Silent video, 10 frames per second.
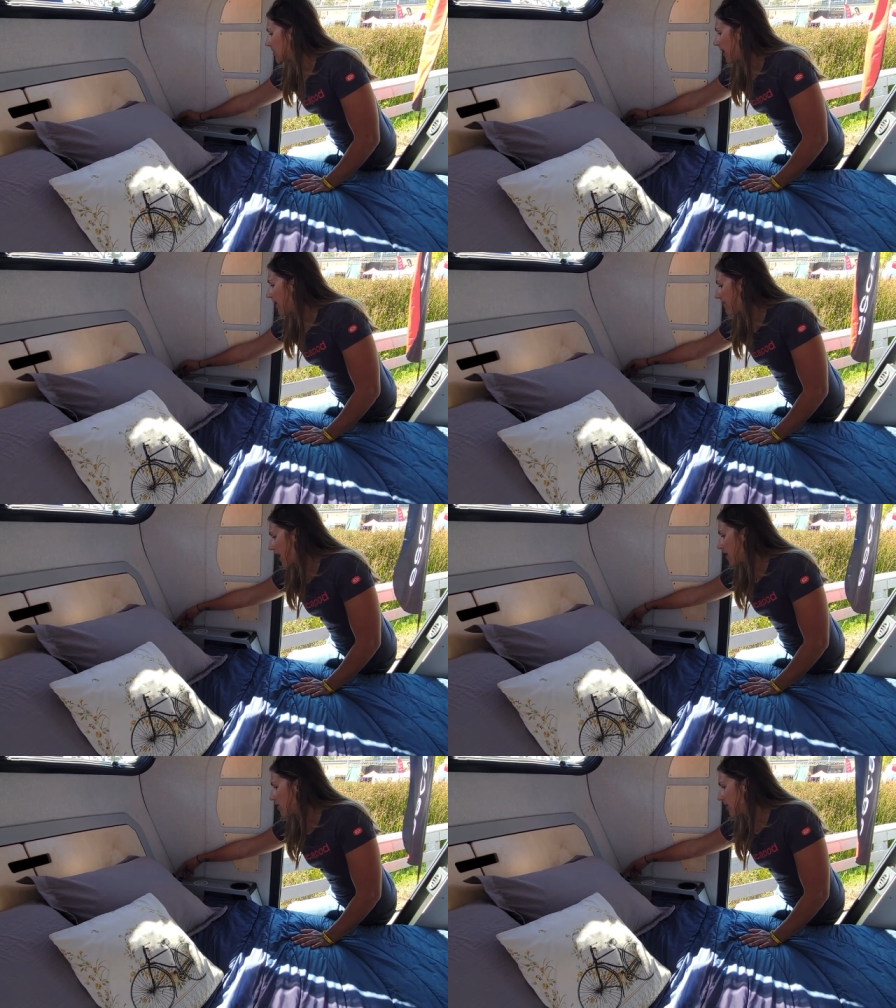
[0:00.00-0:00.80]
have
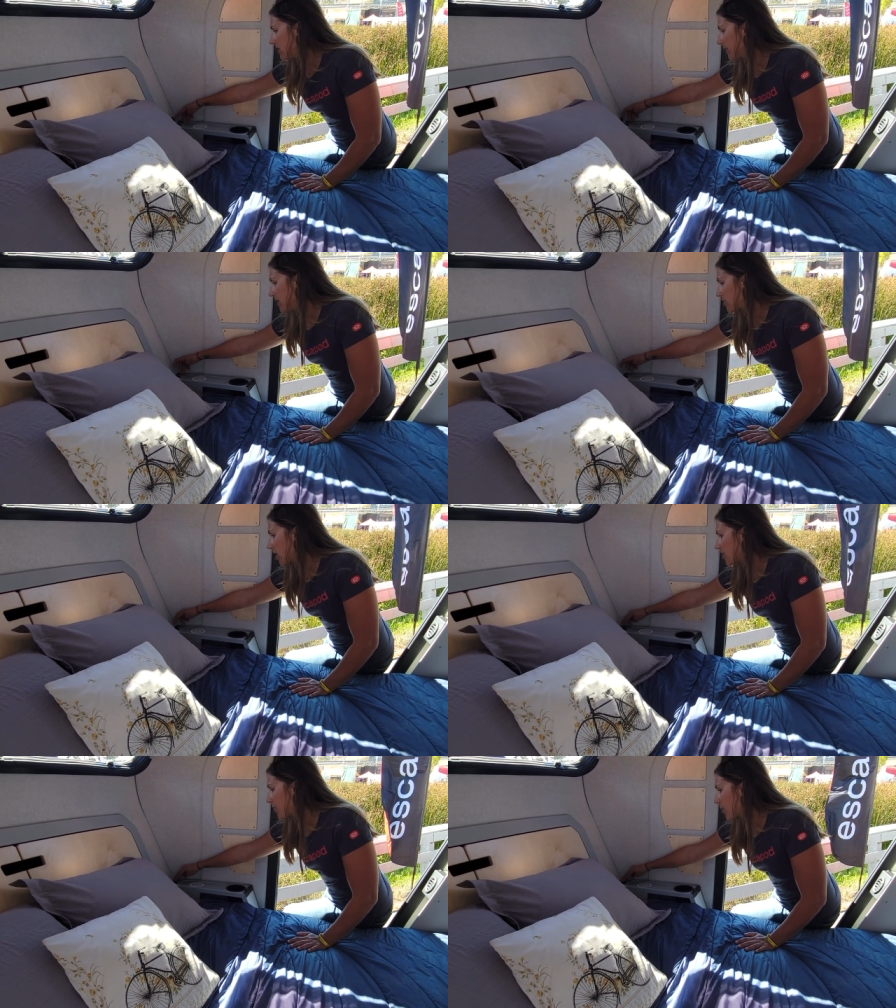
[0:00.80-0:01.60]
that USB
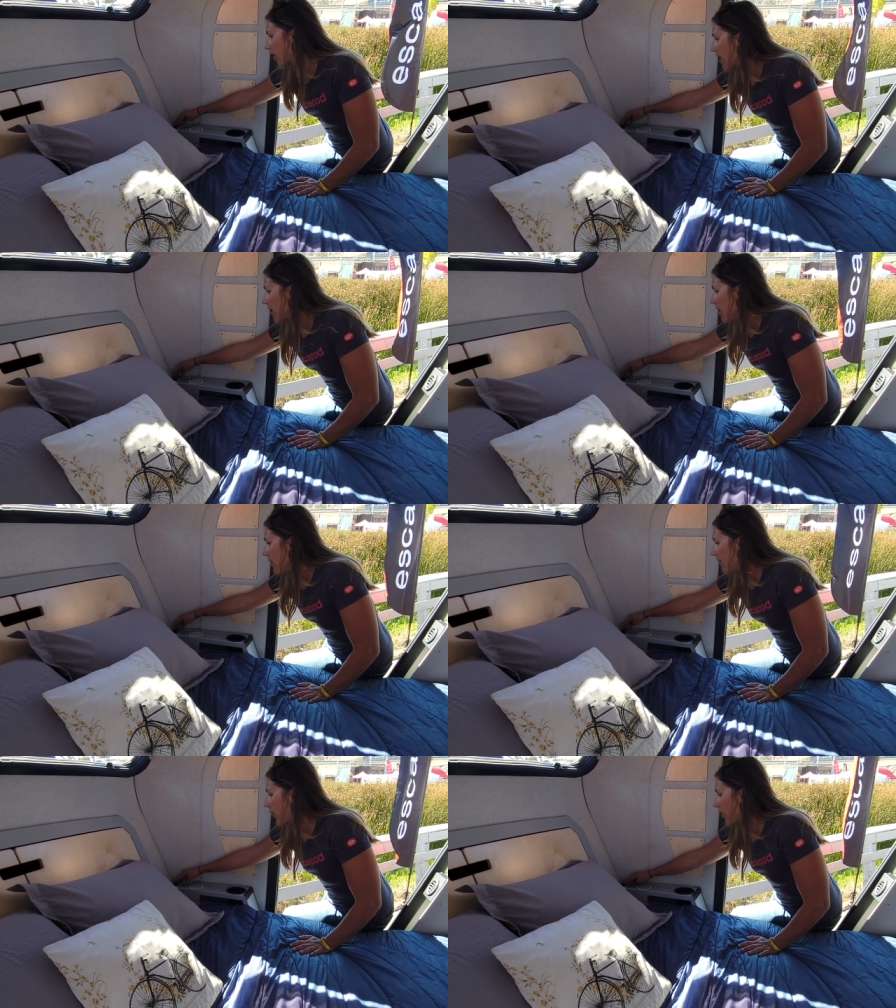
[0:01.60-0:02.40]
charge port
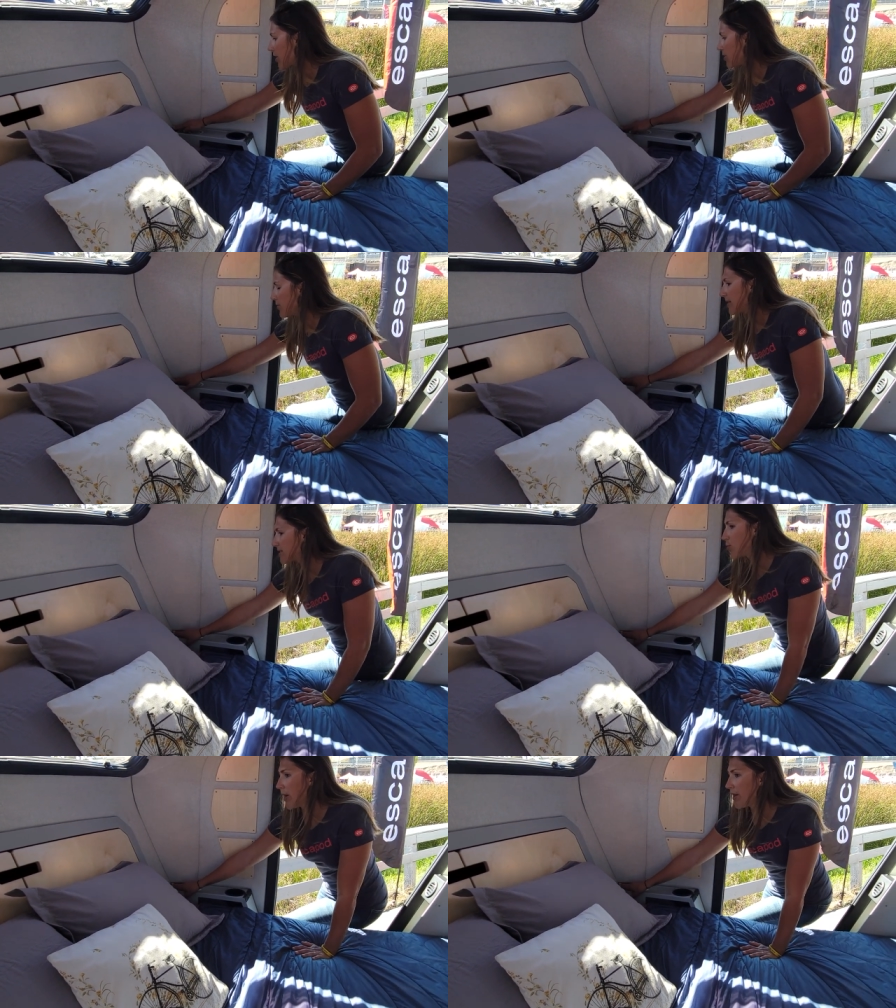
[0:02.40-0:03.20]
for you
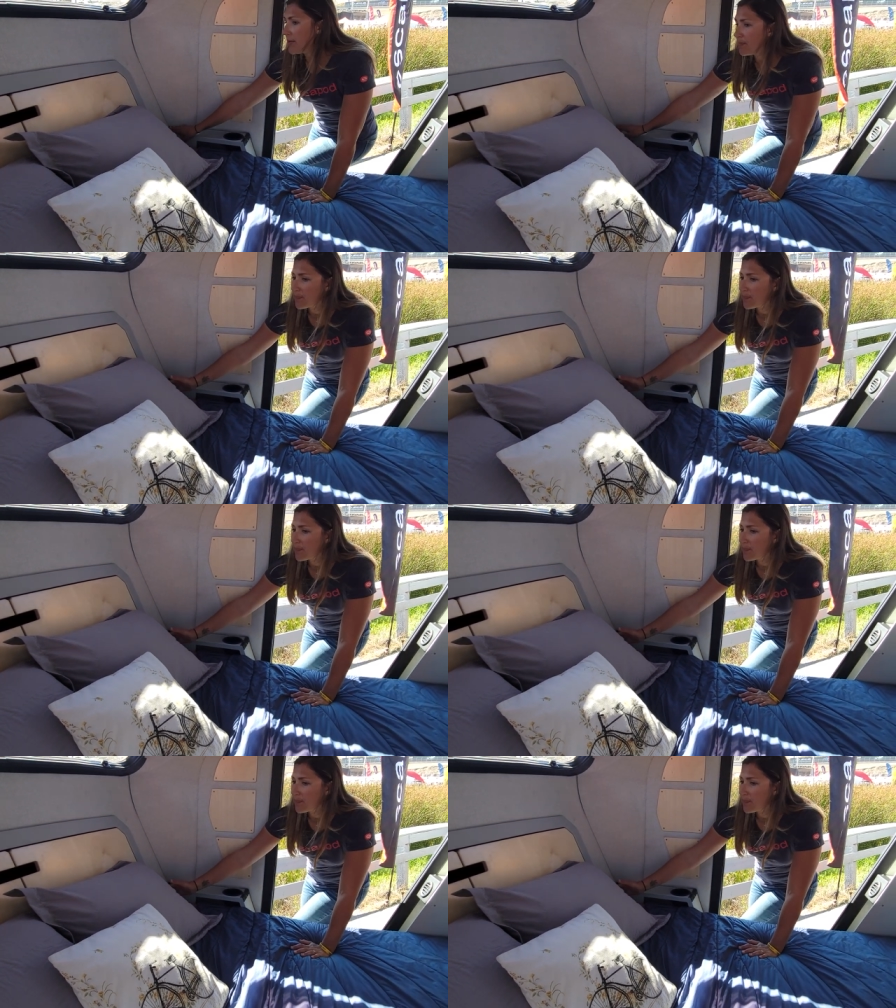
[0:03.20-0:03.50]
as well.